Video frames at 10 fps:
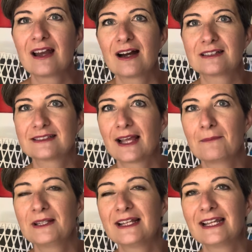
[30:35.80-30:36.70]

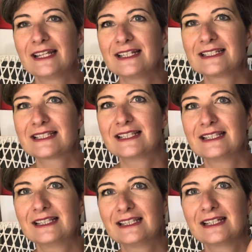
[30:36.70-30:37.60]
Artemide is
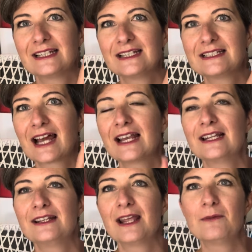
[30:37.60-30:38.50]
the
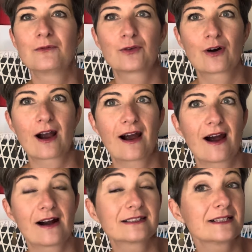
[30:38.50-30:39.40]
Italian name for
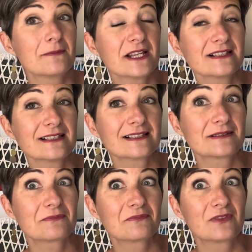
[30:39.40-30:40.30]
Artemis,
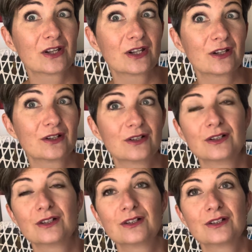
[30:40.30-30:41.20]
the
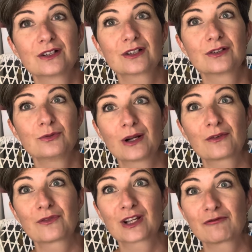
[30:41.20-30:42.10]
uh, one
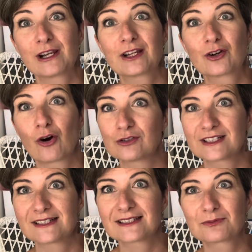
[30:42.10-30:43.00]
of the Greek
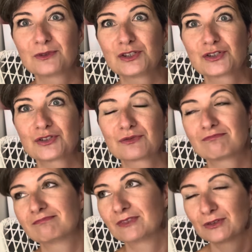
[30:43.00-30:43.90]
goddess, which,
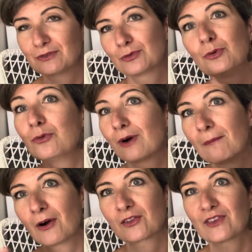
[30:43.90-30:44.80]
you know, who
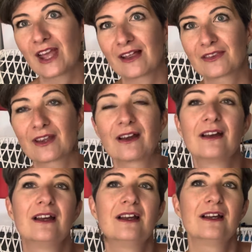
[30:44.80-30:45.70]
among the other
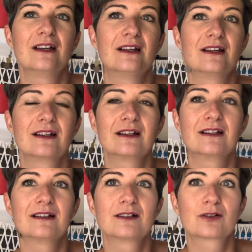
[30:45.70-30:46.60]

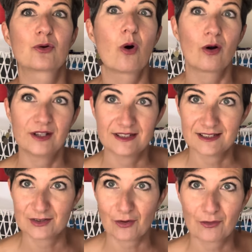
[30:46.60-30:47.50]
uh,
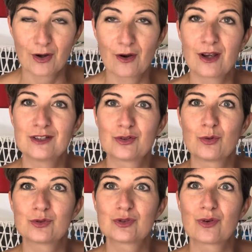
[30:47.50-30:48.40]
qualities of her is
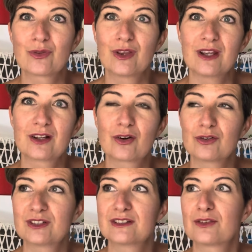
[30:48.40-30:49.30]
also the
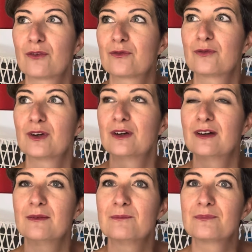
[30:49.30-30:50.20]
goddess of
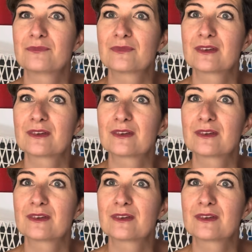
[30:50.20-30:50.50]
um,